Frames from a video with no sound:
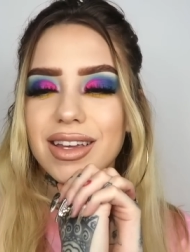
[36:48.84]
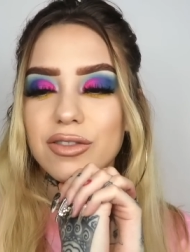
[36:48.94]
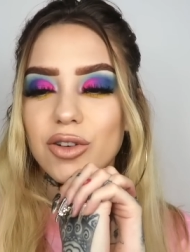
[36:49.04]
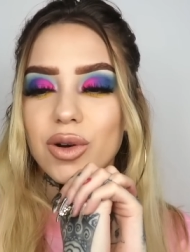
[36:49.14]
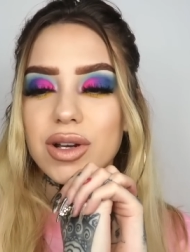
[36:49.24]
and
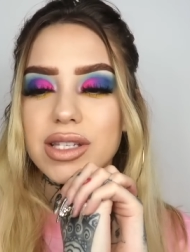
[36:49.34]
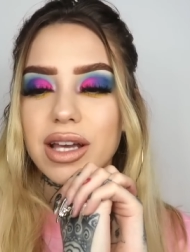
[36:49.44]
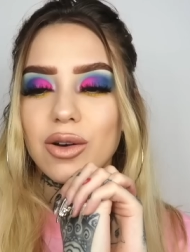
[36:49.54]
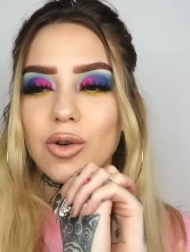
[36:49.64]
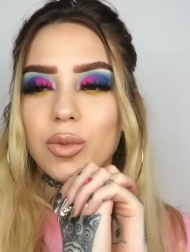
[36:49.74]
of course
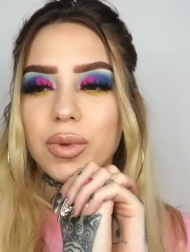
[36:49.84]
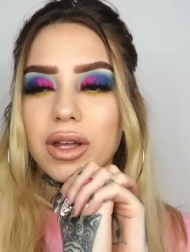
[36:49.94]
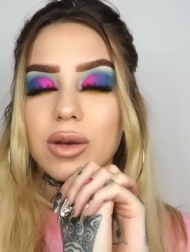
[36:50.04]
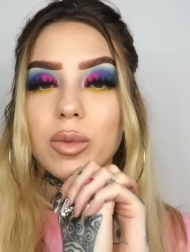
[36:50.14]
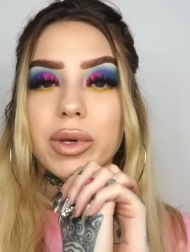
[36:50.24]
I hope
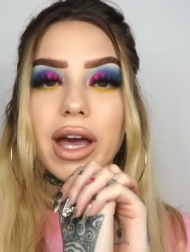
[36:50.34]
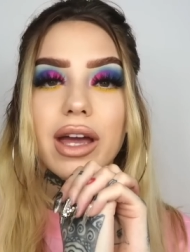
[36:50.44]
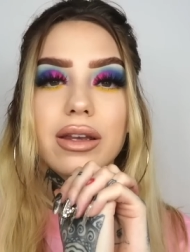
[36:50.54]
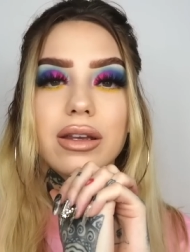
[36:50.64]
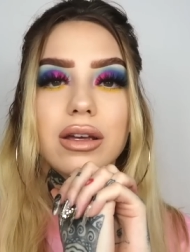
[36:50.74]
that we'll be
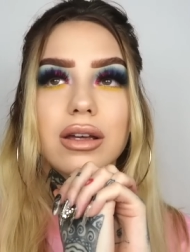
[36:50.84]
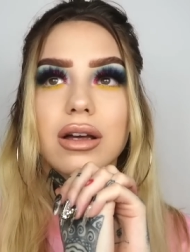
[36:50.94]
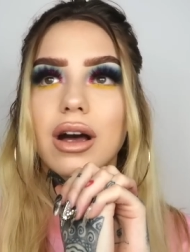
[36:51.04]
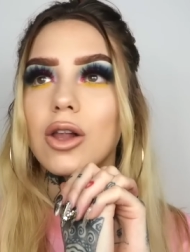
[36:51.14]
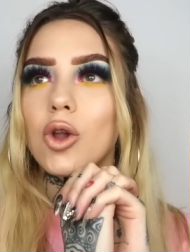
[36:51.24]
getting
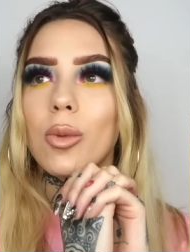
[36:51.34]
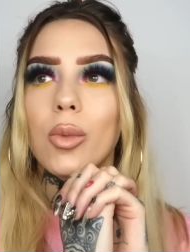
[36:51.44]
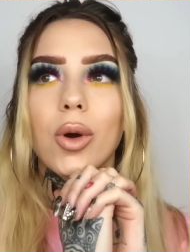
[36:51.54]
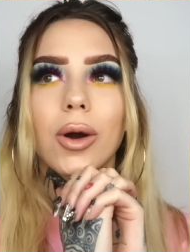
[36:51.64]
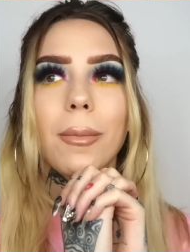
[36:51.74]
a lot
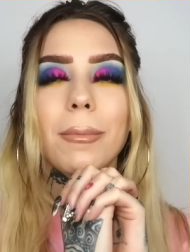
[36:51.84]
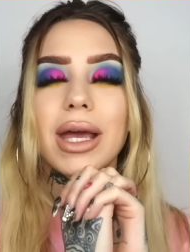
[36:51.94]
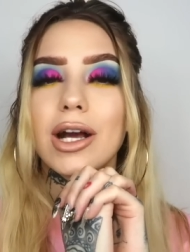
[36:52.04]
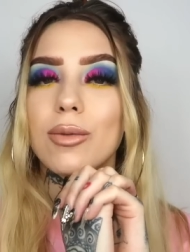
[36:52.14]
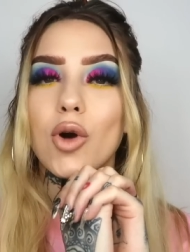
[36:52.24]
more
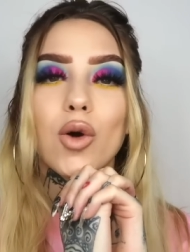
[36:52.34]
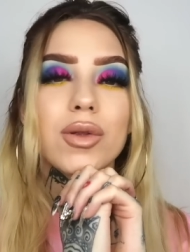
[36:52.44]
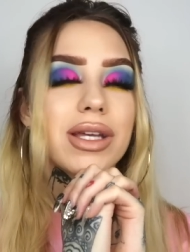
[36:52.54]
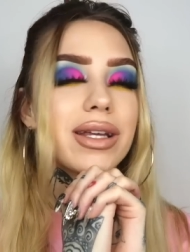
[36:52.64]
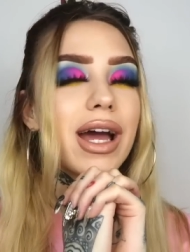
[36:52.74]
makeup
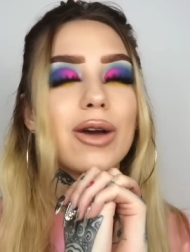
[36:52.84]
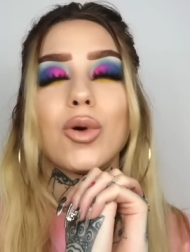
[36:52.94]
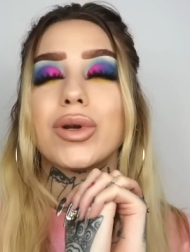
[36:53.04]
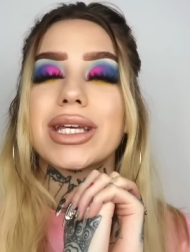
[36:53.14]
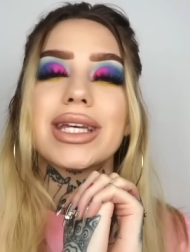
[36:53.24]
content out
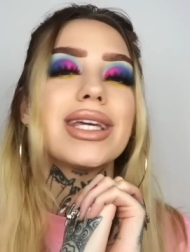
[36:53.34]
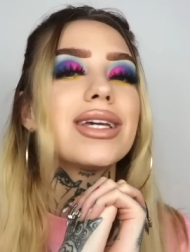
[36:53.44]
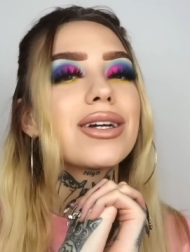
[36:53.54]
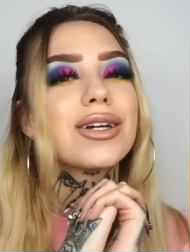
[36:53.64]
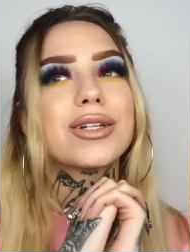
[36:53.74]
on
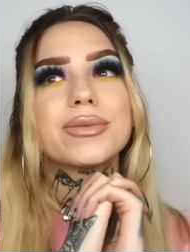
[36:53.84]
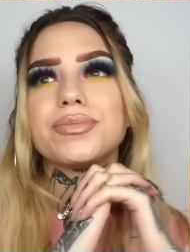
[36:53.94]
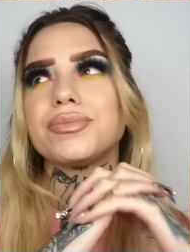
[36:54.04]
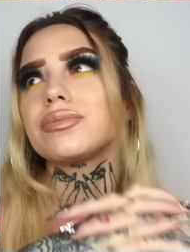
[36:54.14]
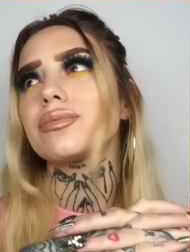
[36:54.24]
here
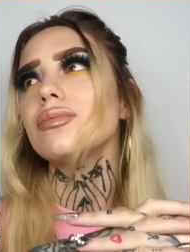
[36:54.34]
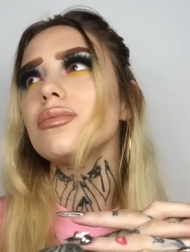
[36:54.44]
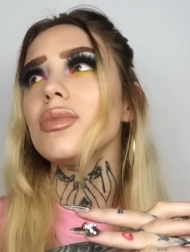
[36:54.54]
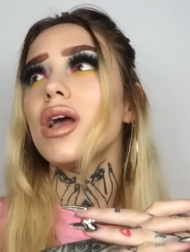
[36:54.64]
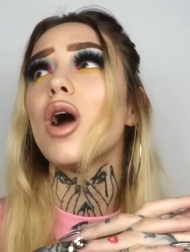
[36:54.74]

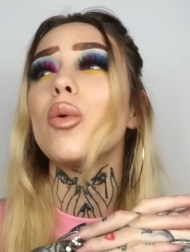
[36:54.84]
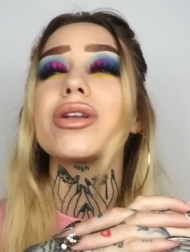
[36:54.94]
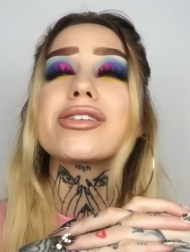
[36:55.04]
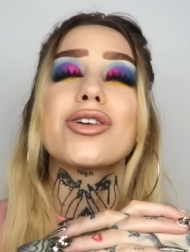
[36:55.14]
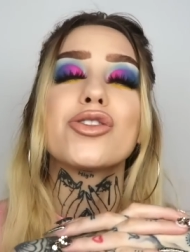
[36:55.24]
I want
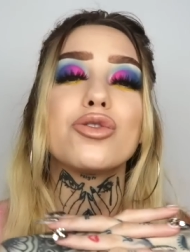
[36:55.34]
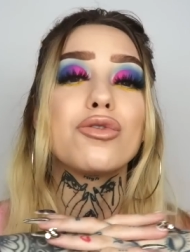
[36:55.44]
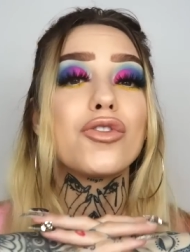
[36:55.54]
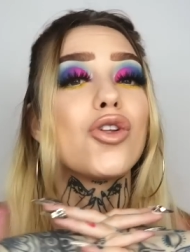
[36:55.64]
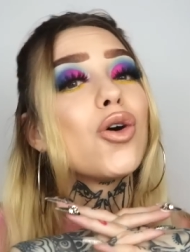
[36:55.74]
to start doing
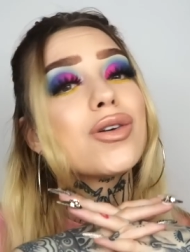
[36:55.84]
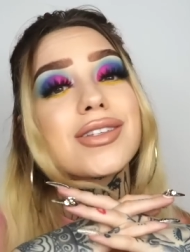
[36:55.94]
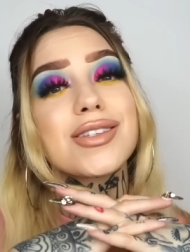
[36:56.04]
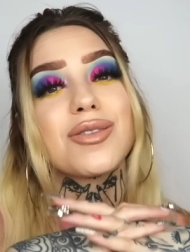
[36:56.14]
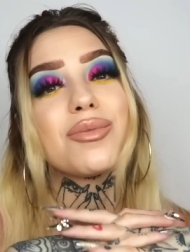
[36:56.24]
vlogs
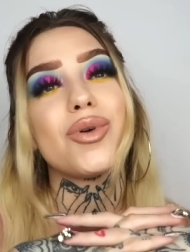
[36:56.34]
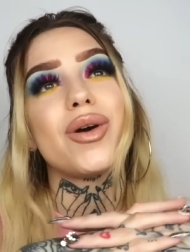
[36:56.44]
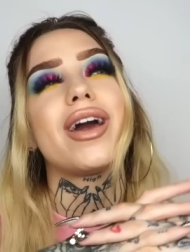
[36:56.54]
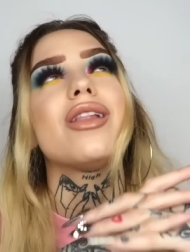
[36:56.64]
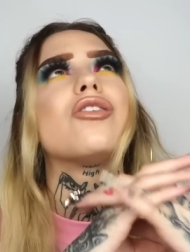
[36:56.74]
at some
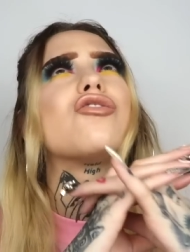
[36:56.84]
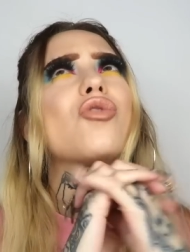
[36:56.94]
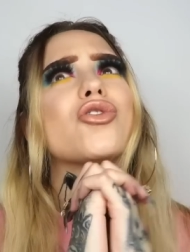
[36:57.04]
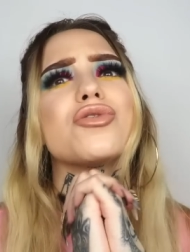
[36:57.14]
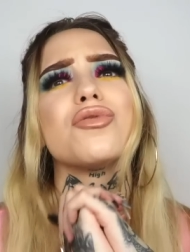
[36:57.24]
point I love
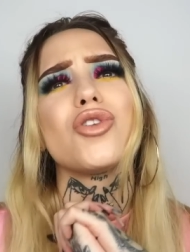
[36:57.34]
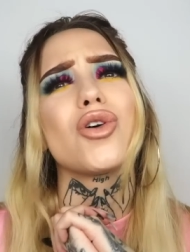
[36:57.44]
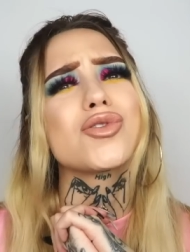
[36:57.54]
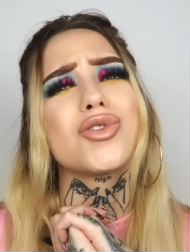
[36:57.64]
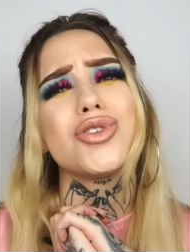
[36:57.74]
watching
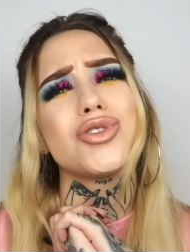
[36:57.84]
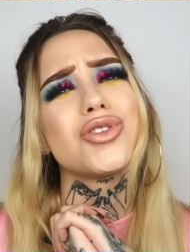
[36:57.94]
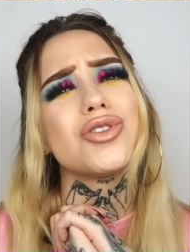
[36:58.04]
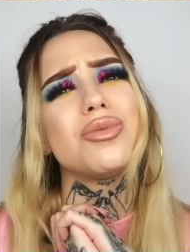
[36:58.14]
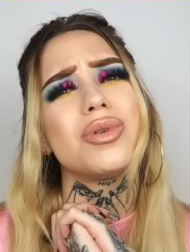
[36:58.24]
vlogs on
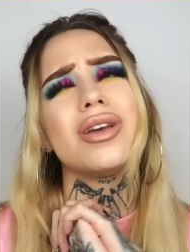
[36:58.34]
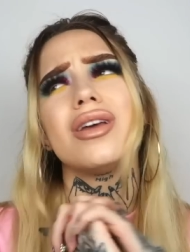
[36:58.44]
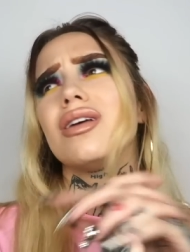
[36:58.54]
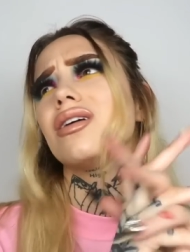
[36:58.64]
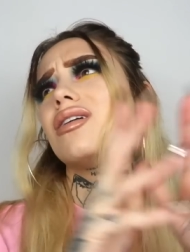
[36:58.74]
YouTube
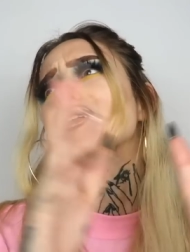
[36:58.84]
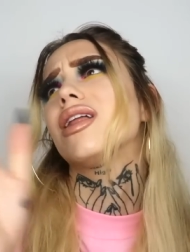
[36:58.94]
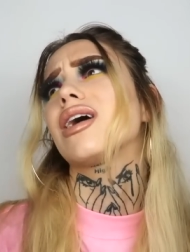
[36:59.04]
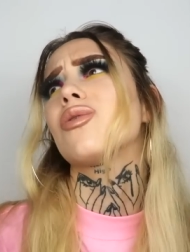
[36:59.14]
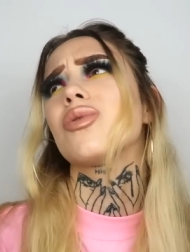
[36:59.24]

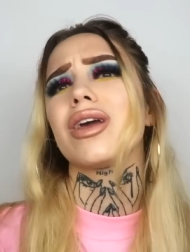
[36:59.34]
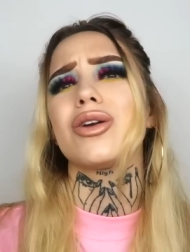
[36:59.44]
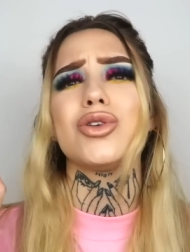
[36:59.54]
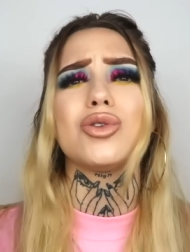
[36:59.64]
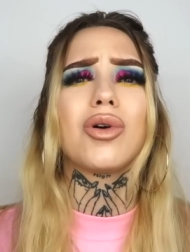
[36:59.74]
like I don't care
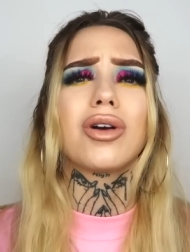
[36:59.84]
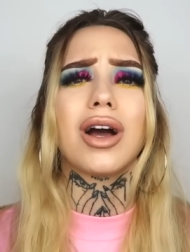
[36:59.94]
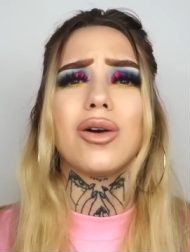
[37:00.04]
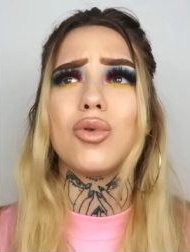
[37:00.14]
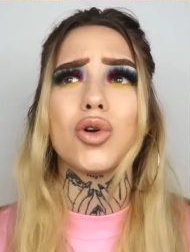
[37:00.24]
who you are I'll